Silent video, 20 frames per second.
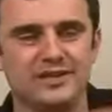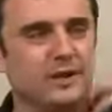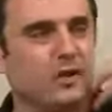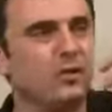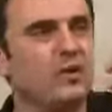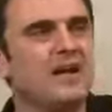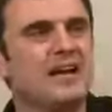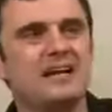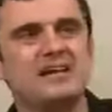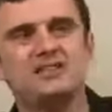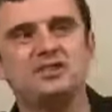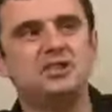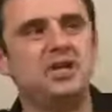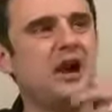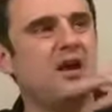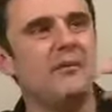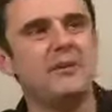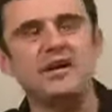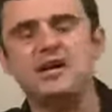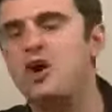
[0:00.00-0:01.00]
you know,
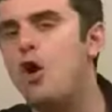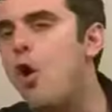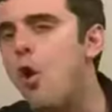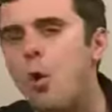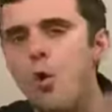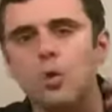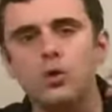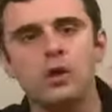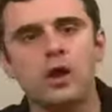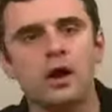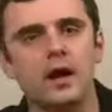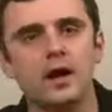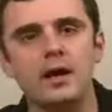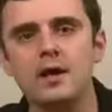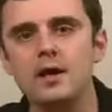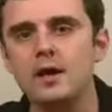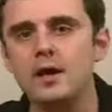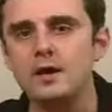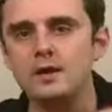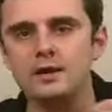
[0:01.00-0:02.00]
cherry cola,
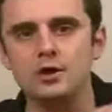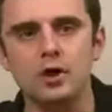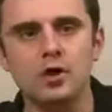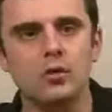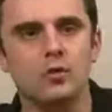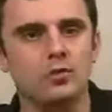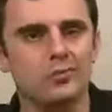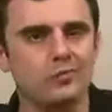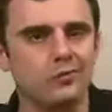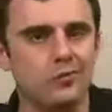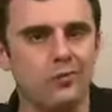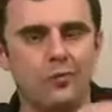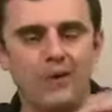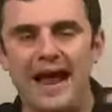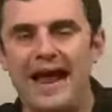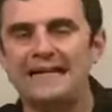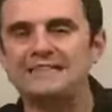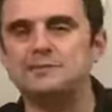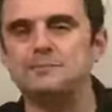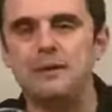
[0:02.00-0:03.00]
you know,
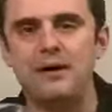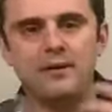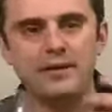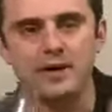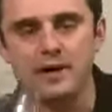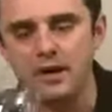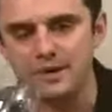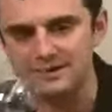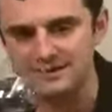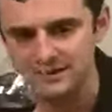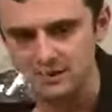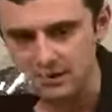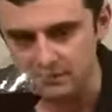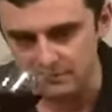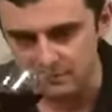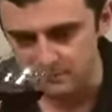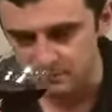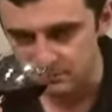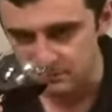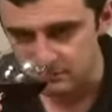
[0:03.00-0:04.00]
raspberry kind of stuff.
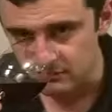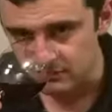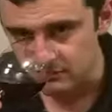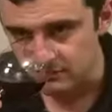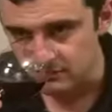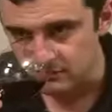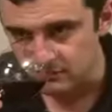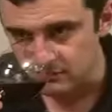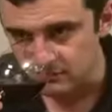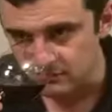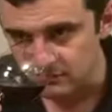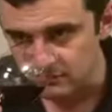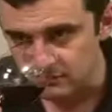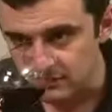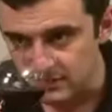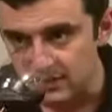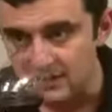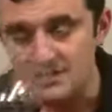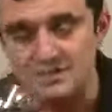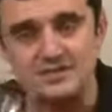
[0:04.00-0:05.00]

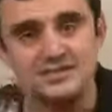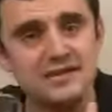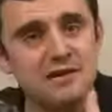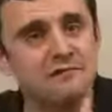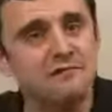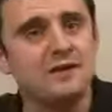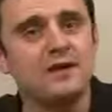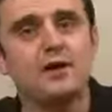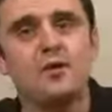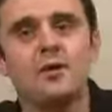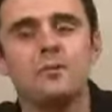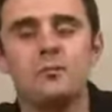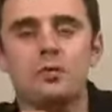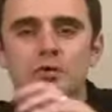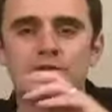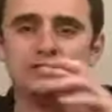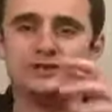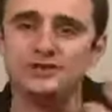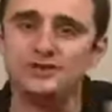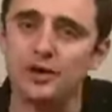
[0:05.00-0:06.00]
This is definitely going
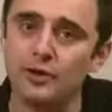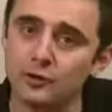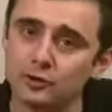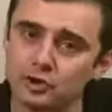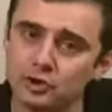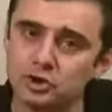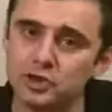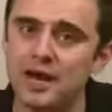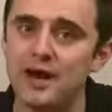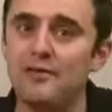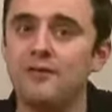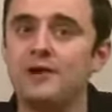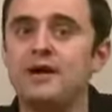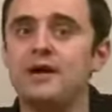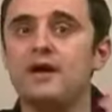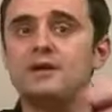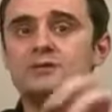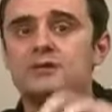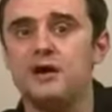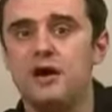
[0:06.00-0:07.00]
more subtle cherry
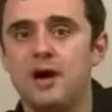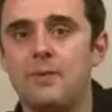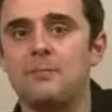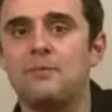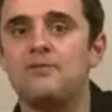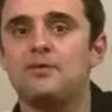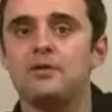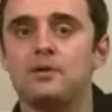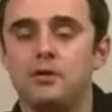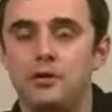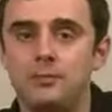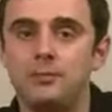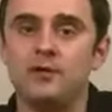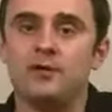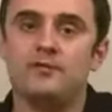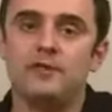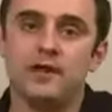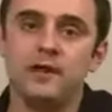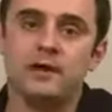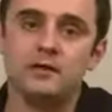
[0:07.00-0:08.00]
on top of a little bit
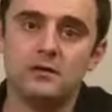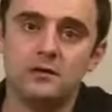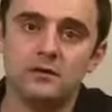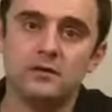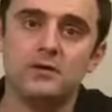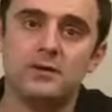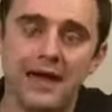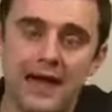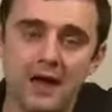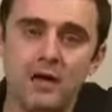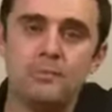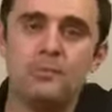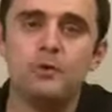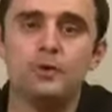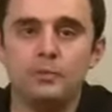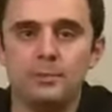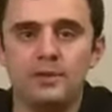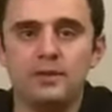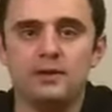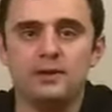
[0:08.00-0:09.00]
of like you know cow
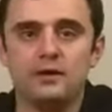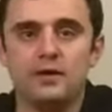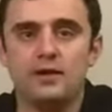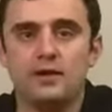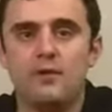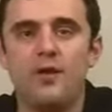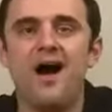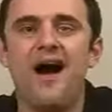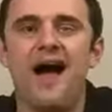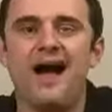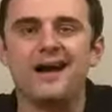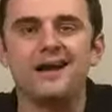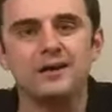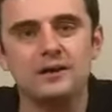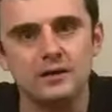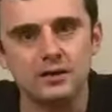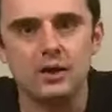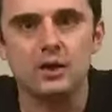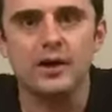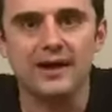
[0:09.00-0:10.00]
poop and a, and a rock.
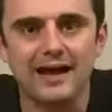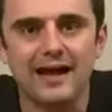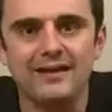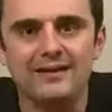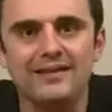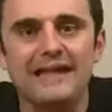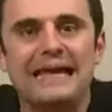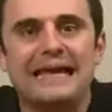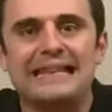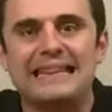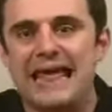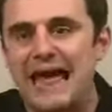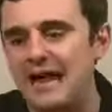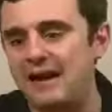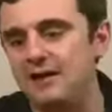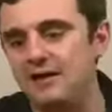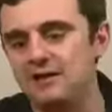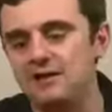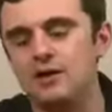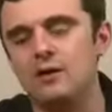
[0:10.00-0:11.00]
You know, I kind of like that.
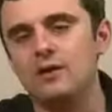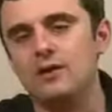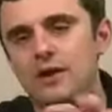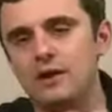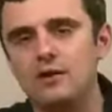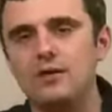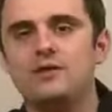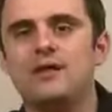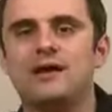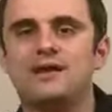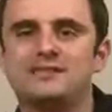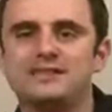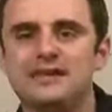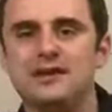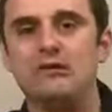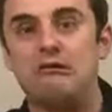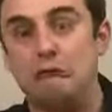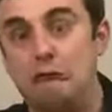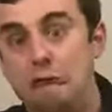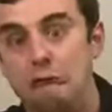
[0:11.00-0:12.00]
You know, and I know that can
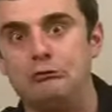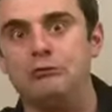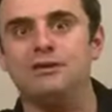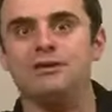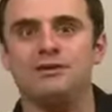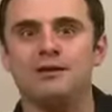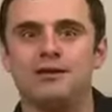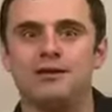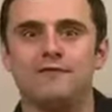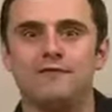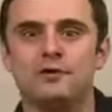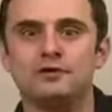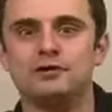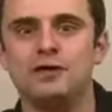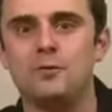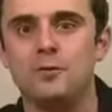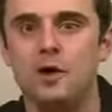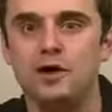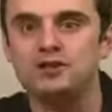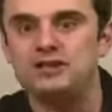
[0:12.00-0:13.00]
sound ooh and like first
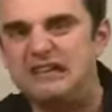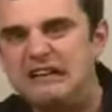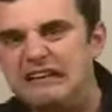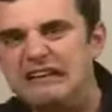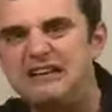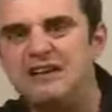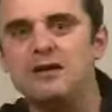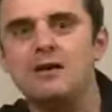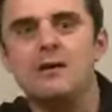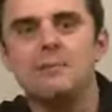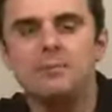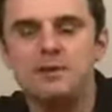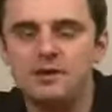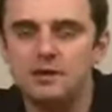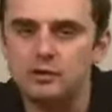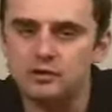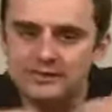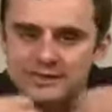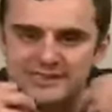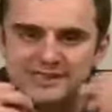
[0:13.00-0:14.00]
time watching, uh, but you
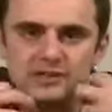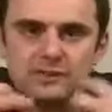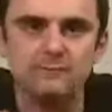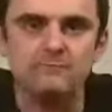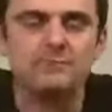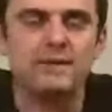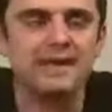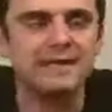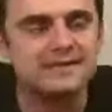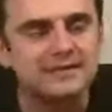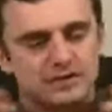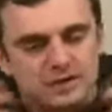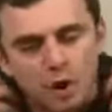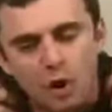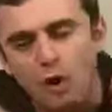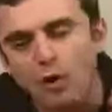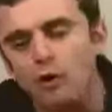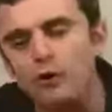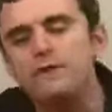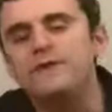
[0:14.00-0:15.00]
know it's this it's this
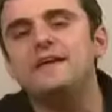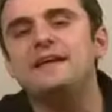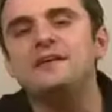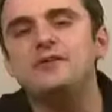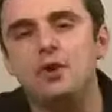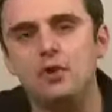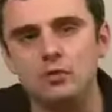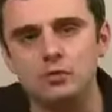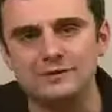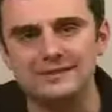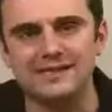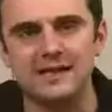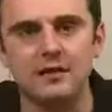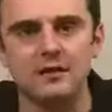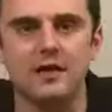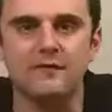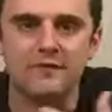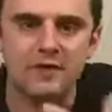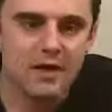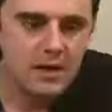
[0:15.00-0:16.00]
earthy tones that I
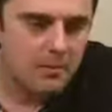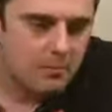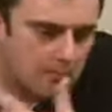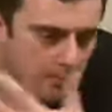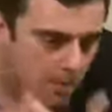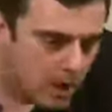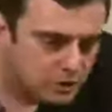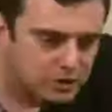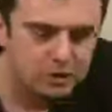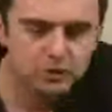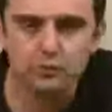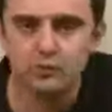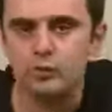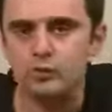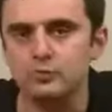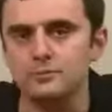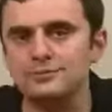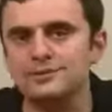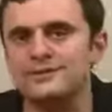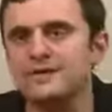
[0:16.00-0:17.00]
love.
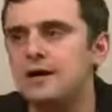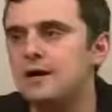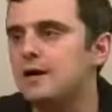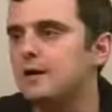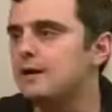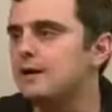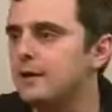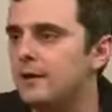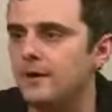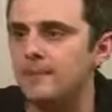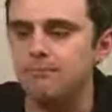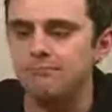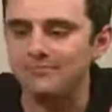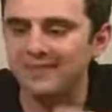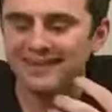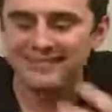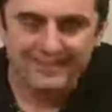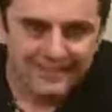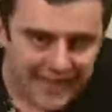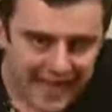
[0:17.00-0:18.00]
Mushrooms, you know,
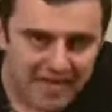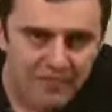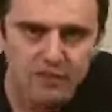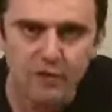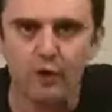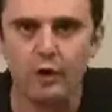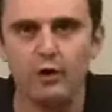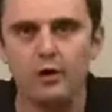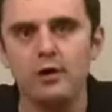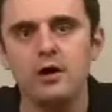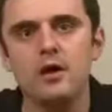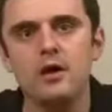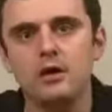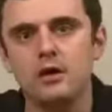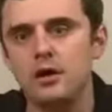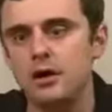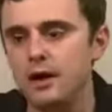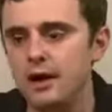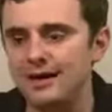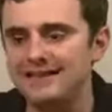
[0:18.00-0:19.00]
leather,
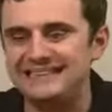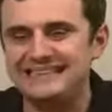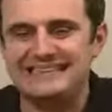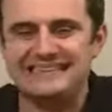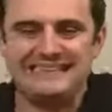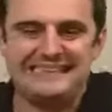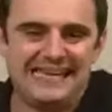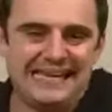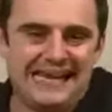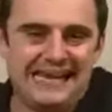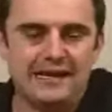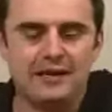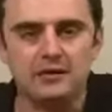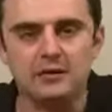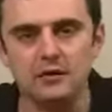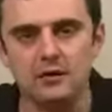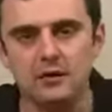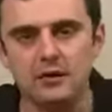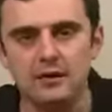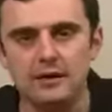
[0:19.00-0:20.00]
uh,
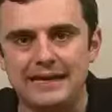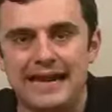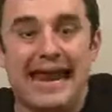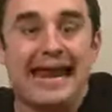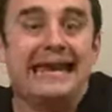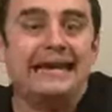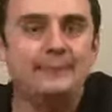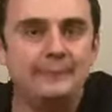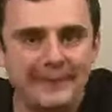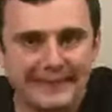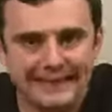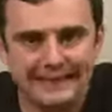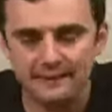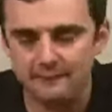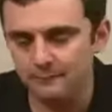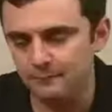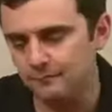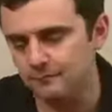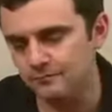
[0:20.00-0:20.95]
steak, gamey,